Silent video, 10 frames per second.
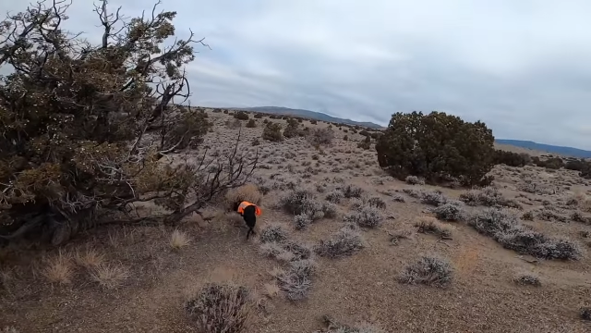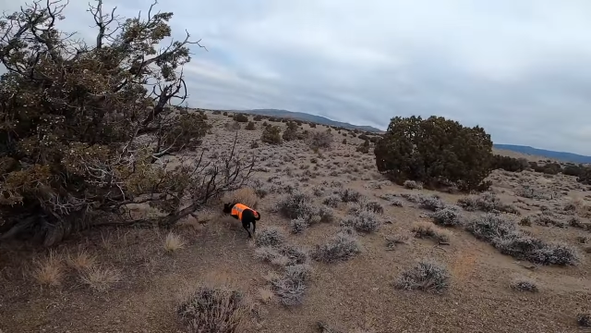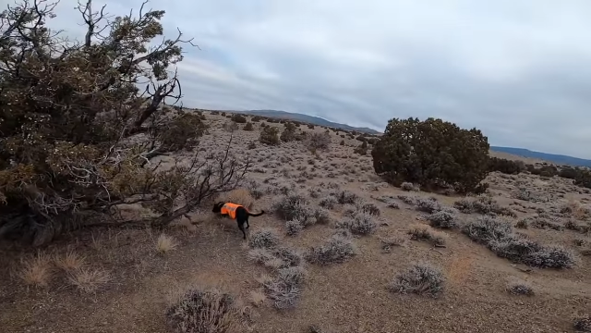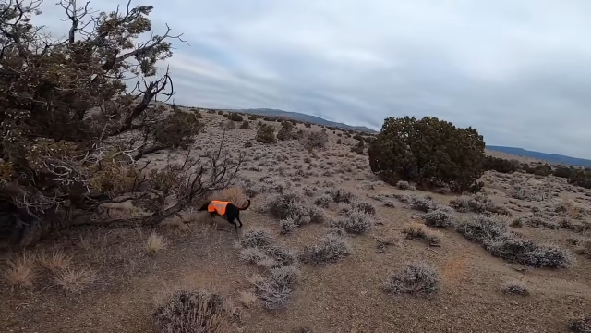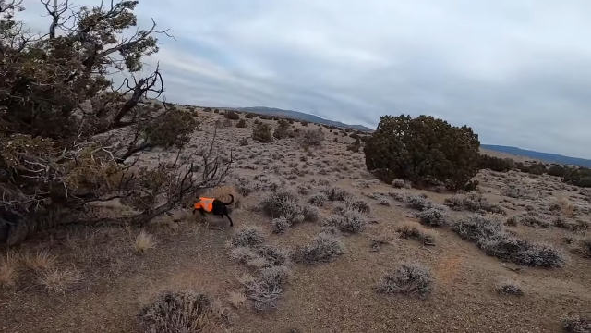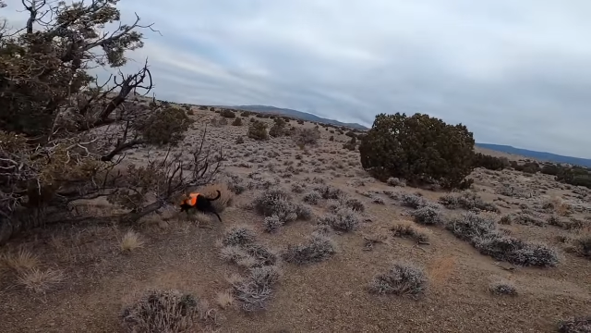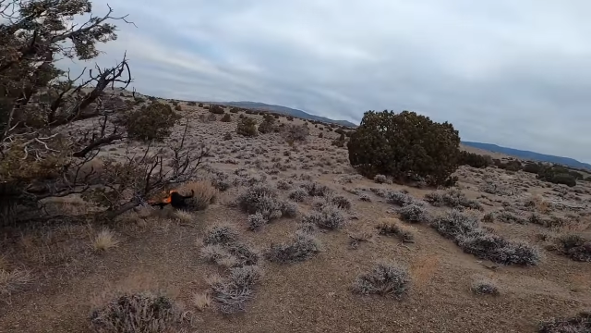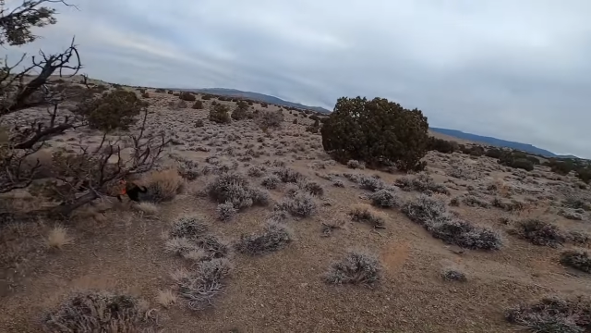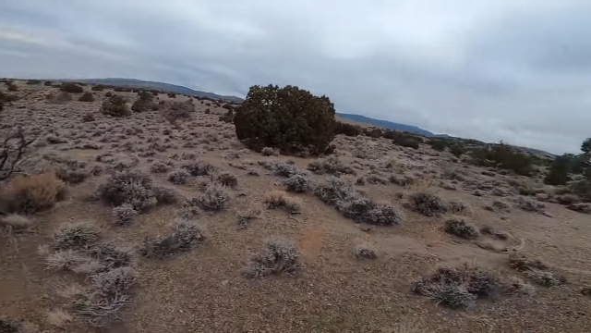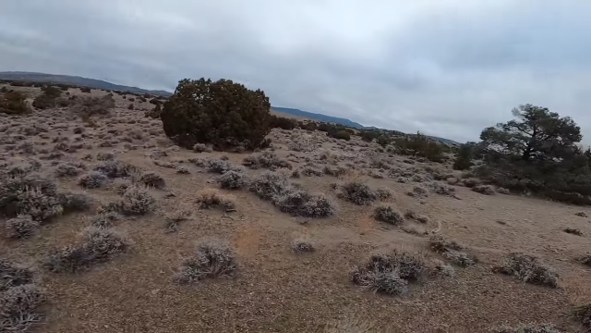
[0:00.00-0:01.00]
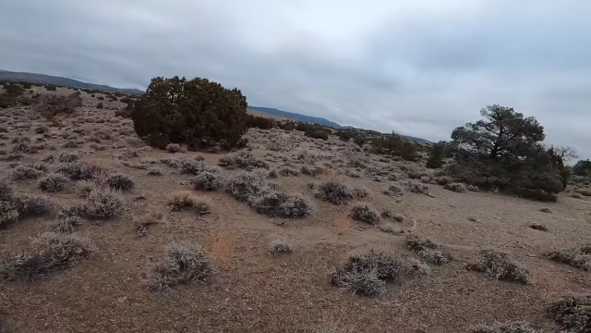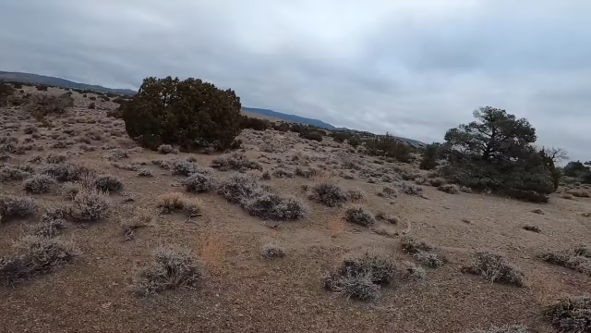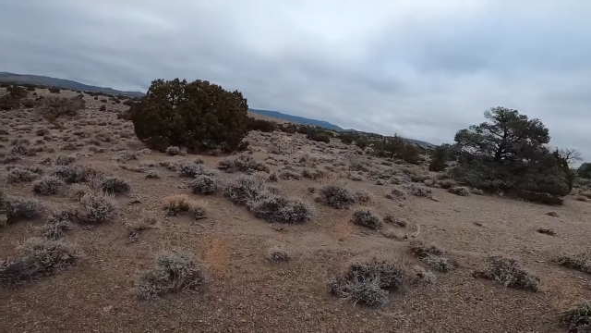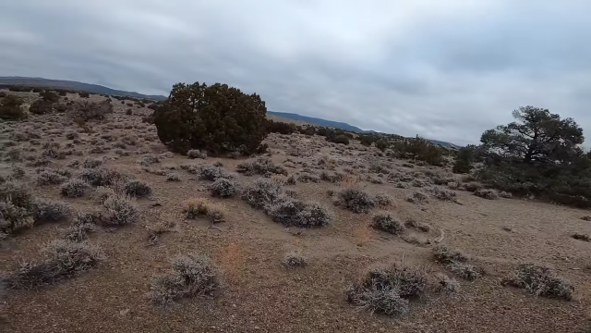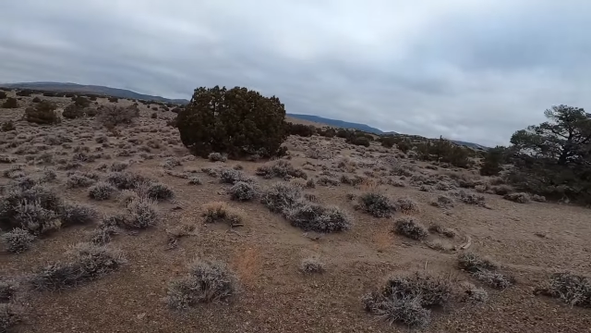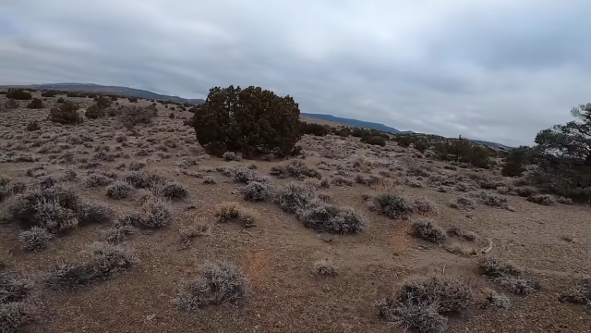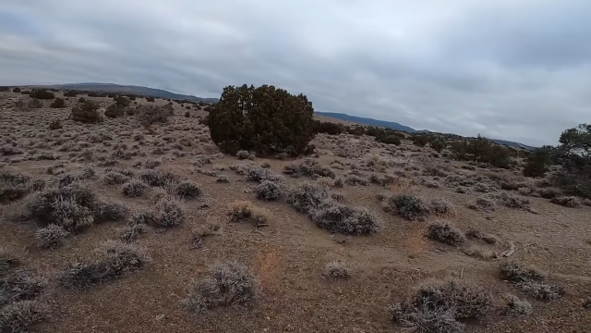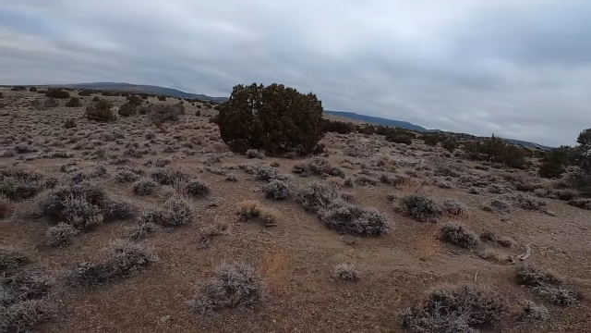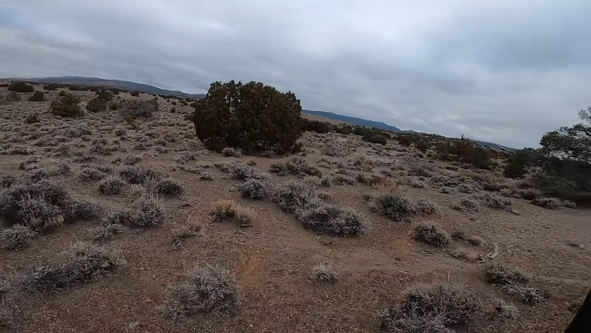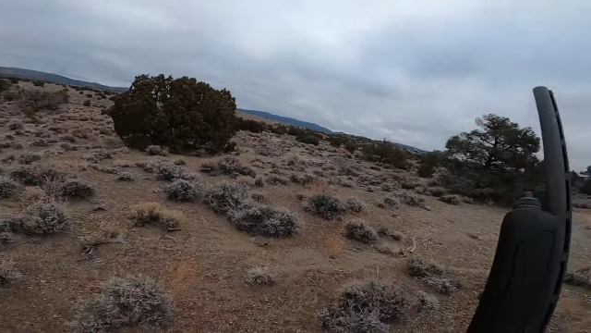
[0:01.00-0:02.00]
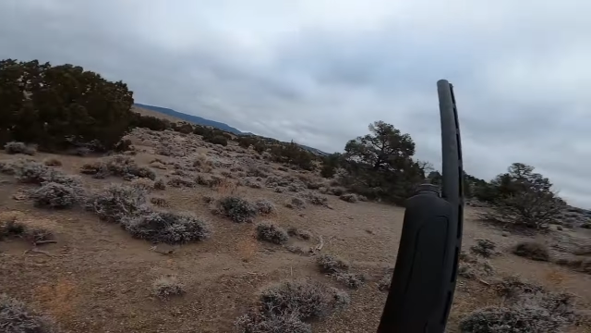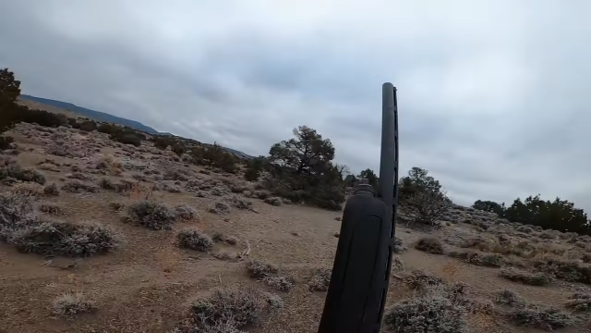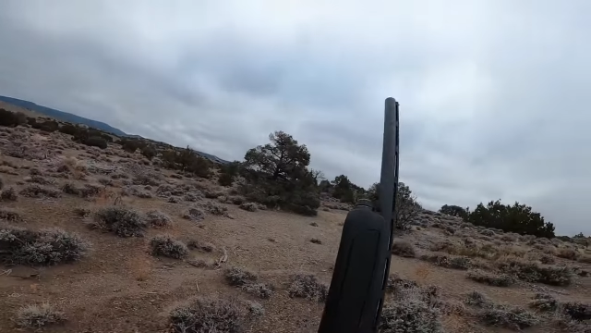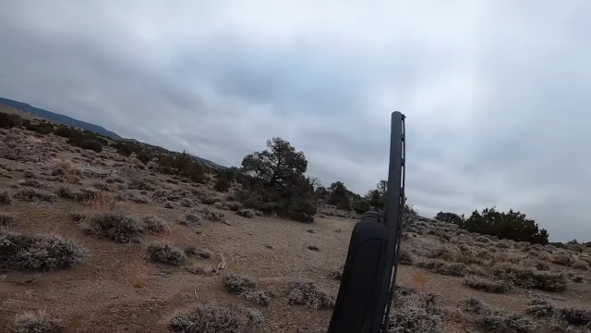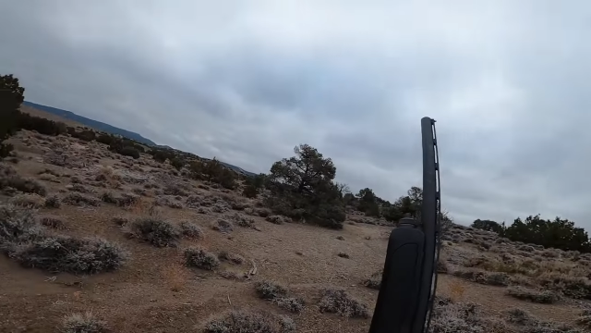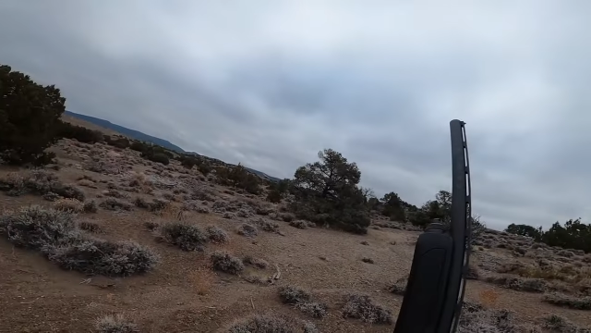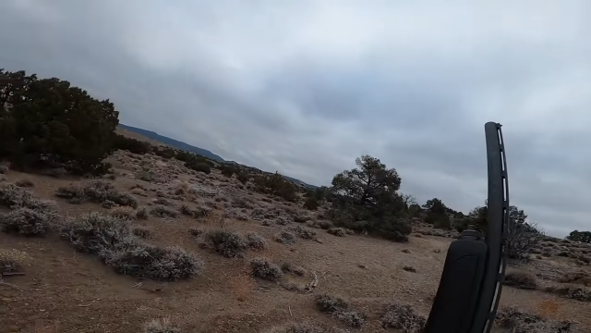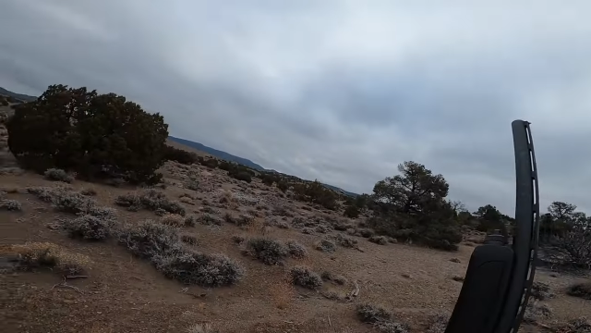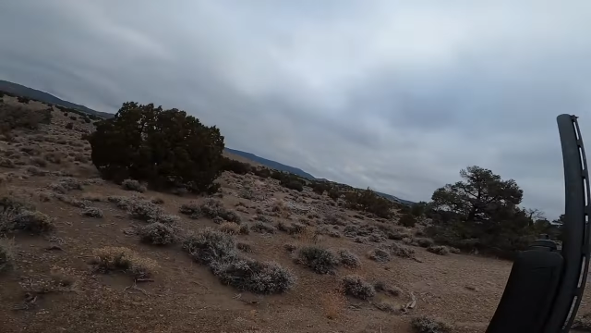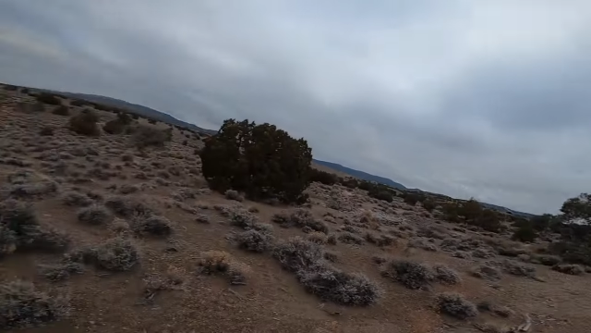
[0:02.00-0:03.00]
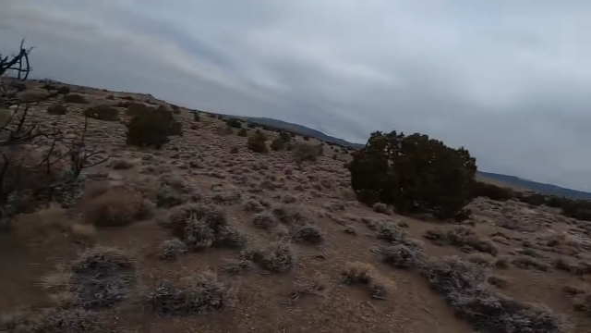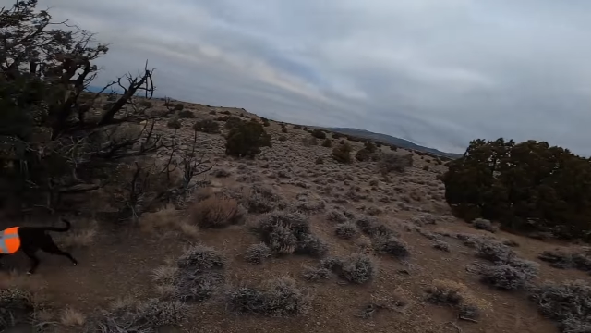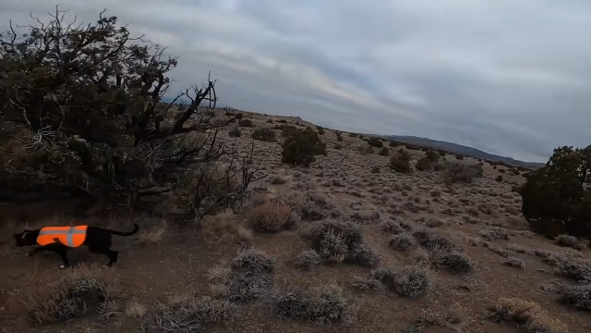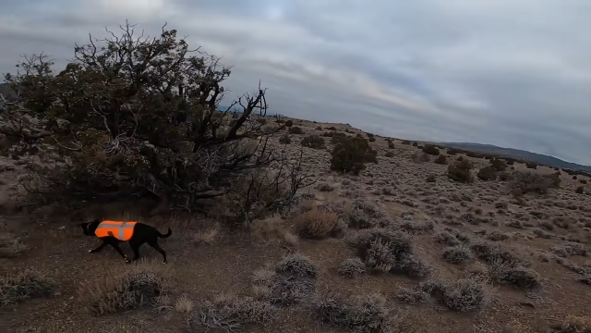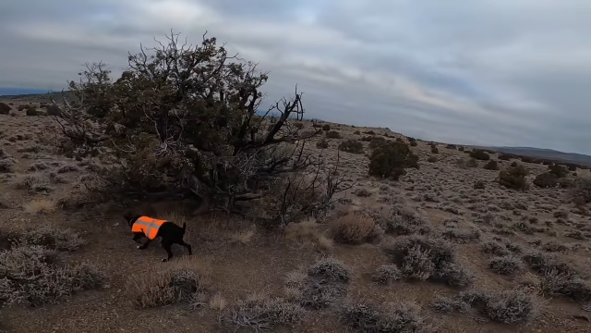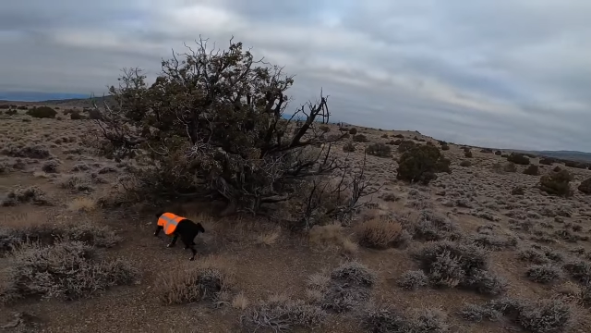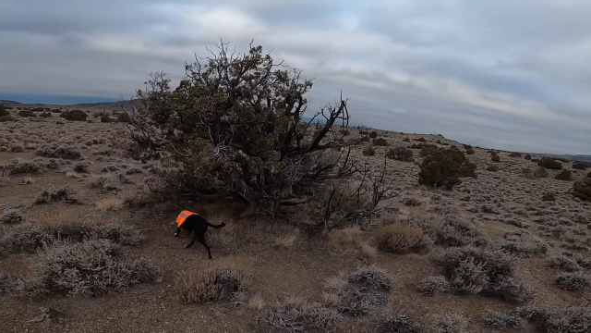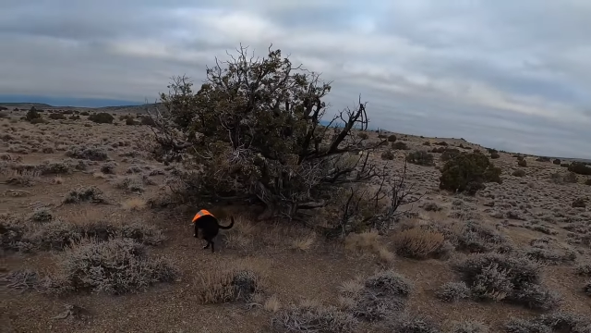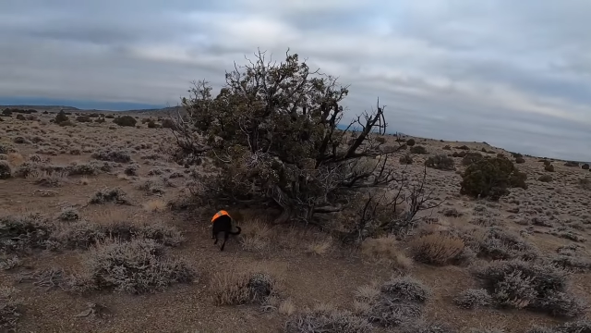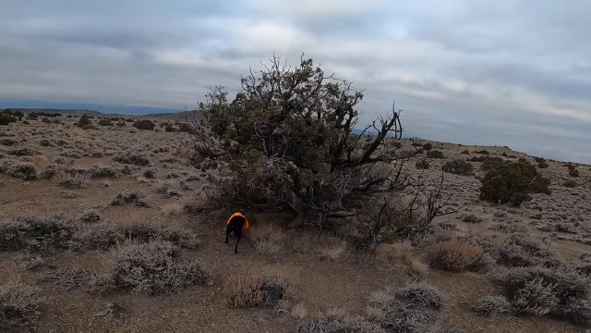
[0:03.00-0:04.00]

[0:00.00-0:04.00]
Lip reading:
[unreadable: no face in view]